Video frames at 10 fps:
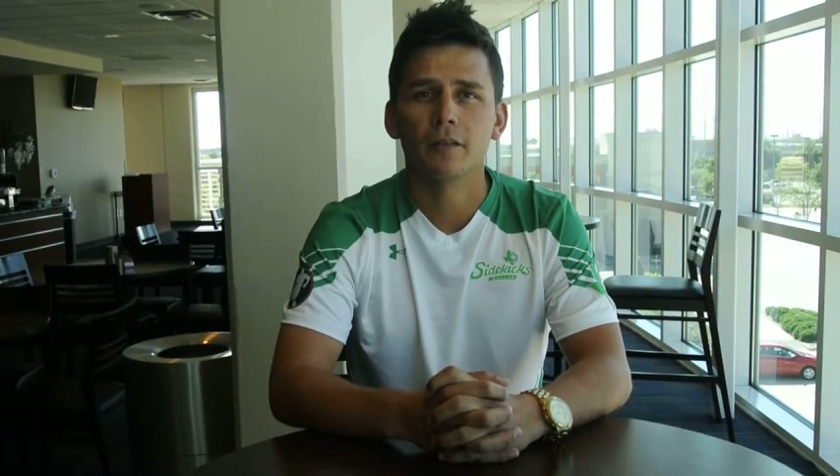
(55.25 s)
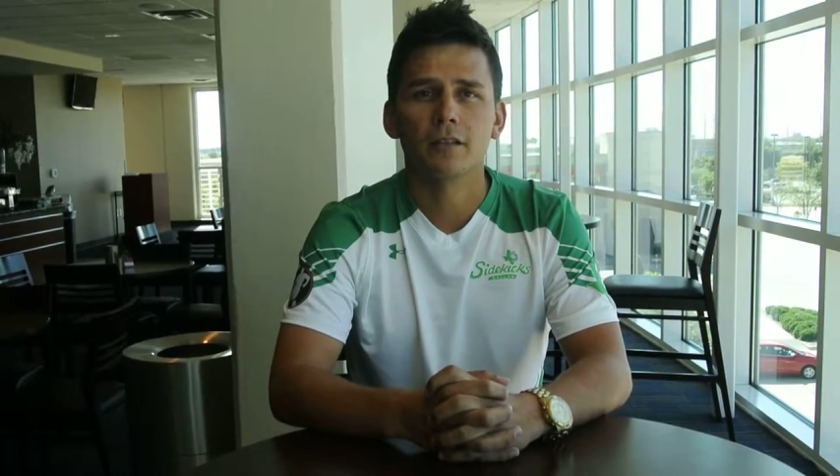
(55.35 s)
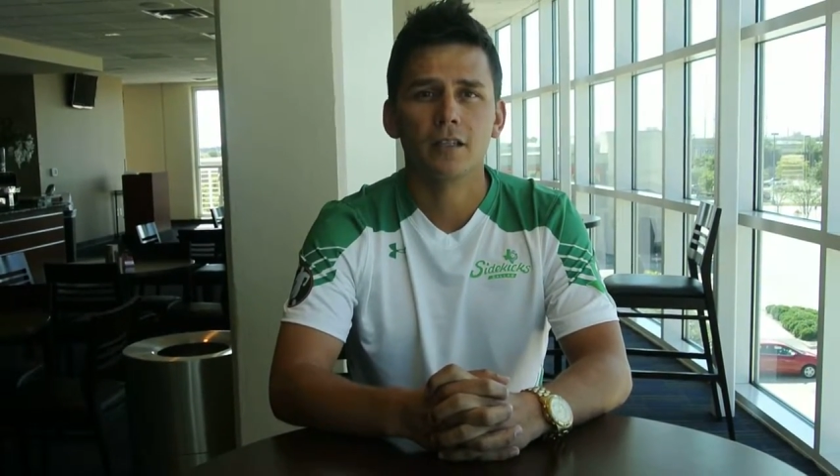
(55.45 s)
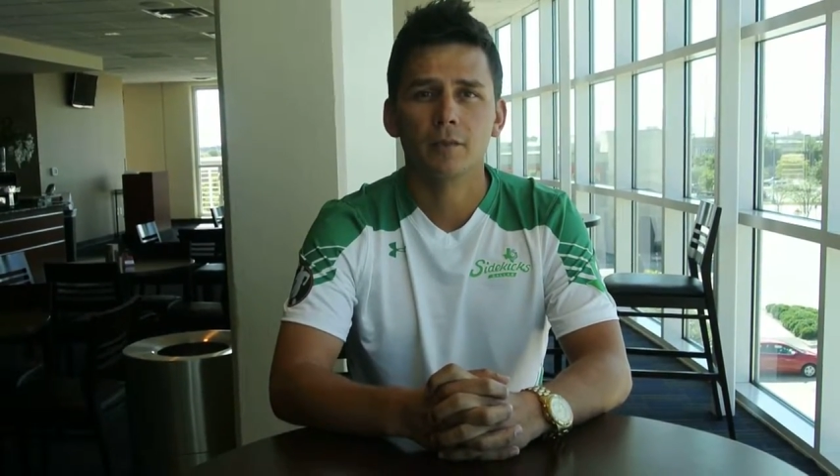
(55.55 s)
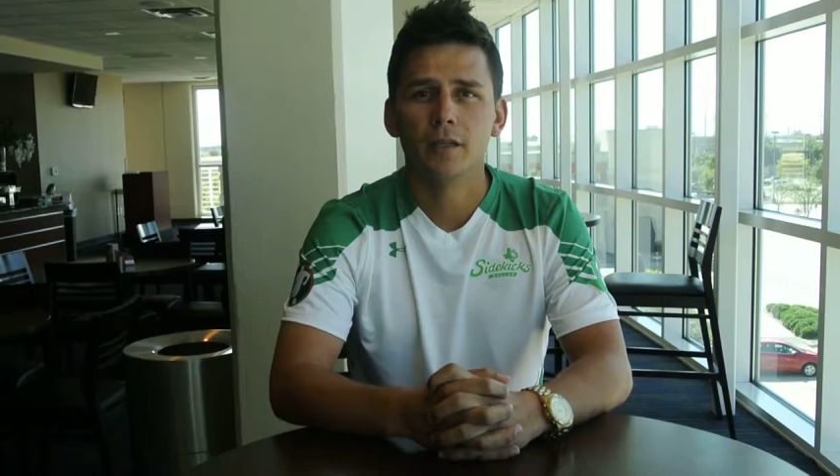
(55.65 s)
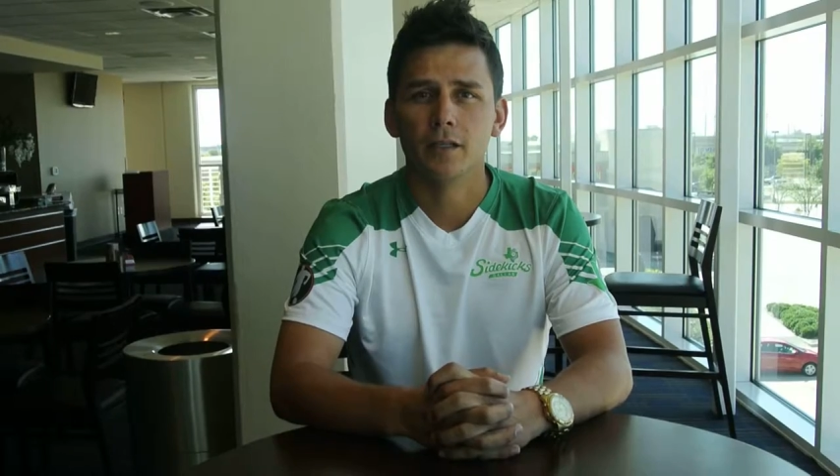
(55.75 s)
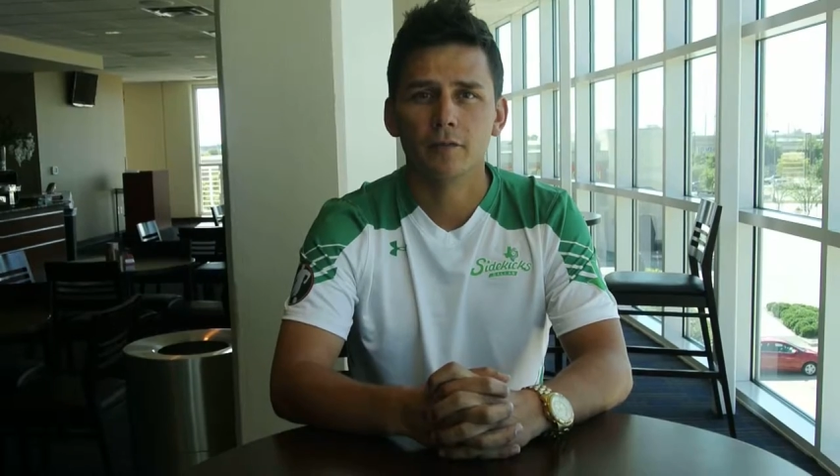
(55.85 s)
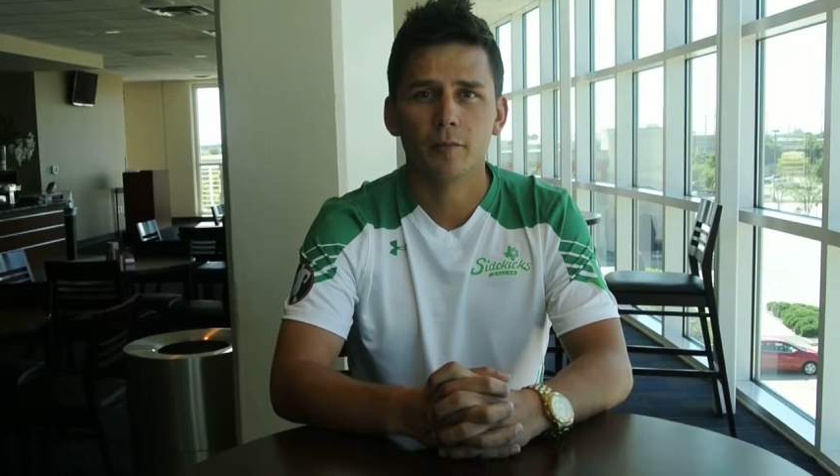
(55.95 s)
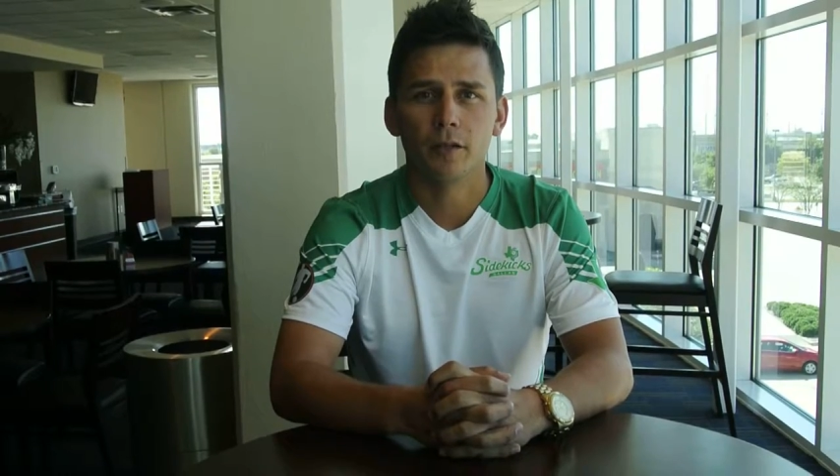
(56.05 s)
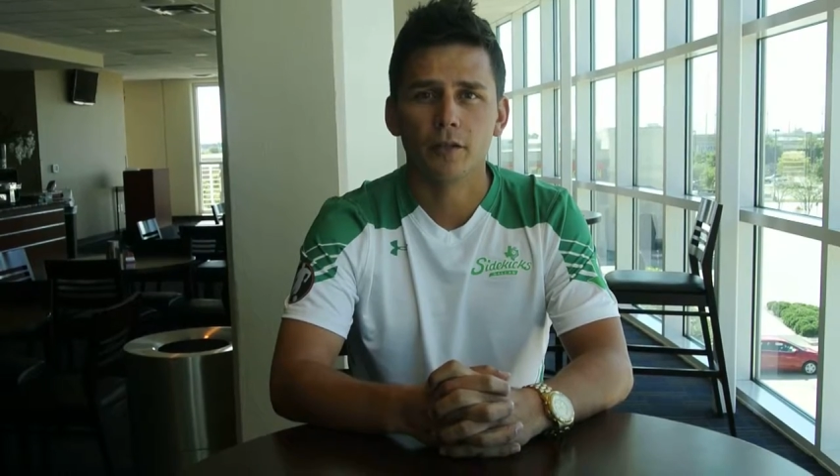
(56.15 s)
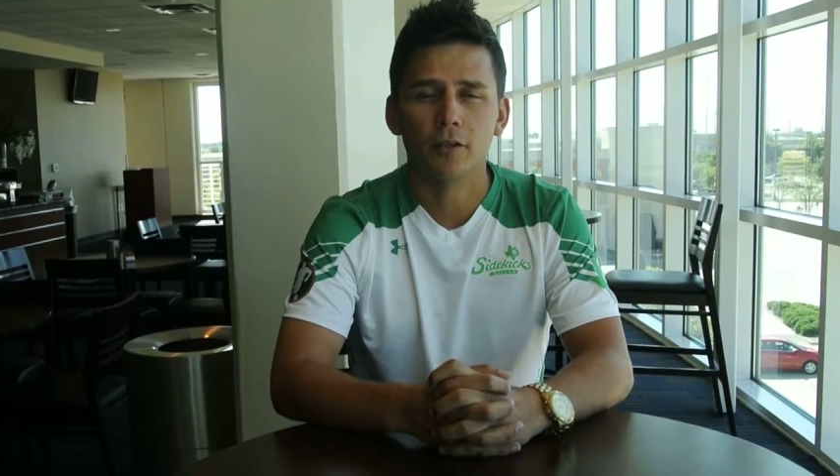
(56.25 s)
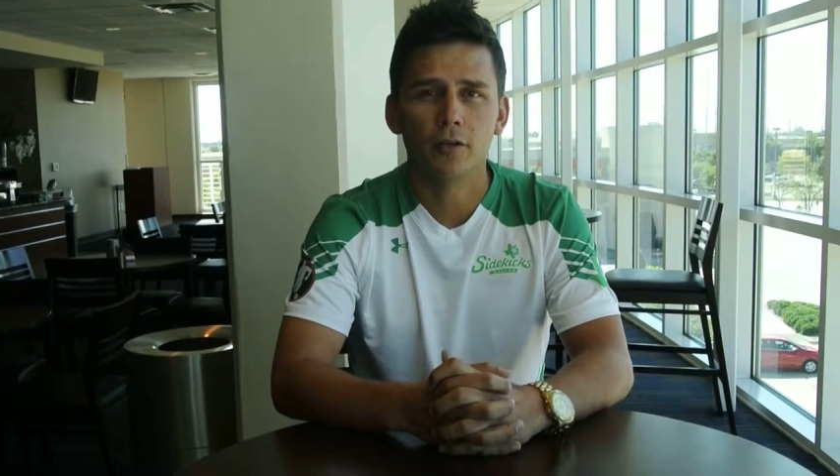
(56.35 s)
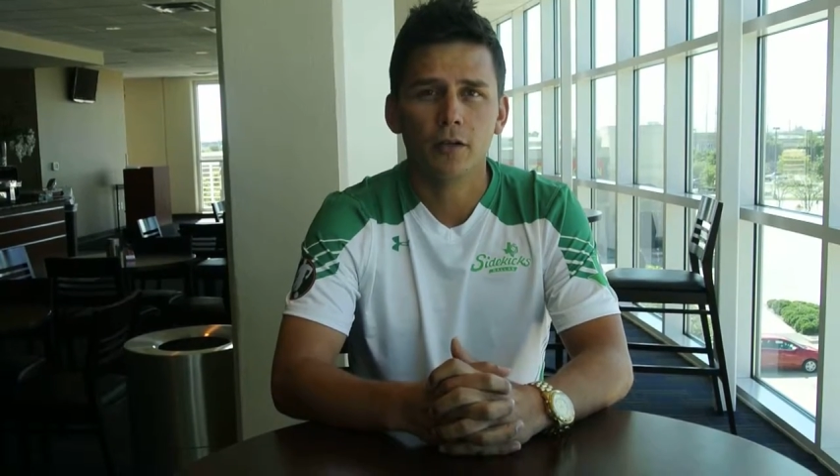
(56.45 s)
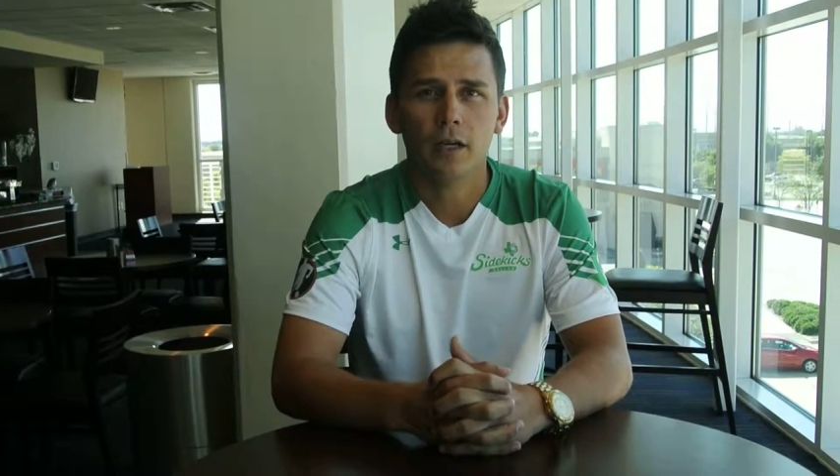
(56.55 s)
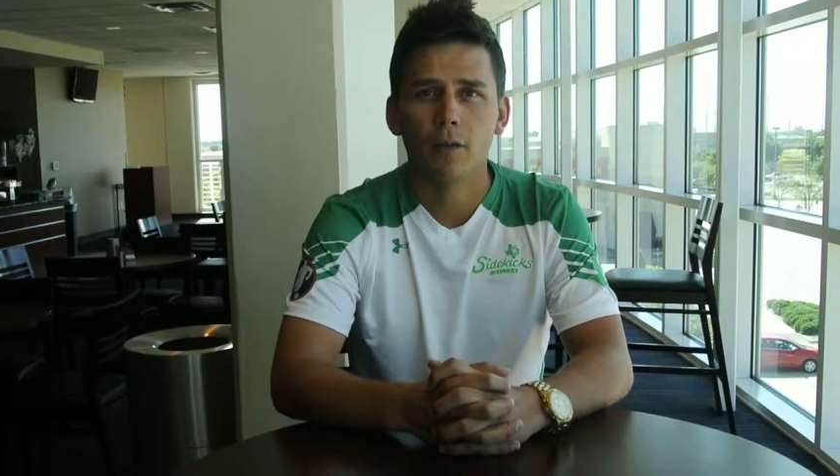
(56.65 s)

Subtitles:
the team needs for me to do.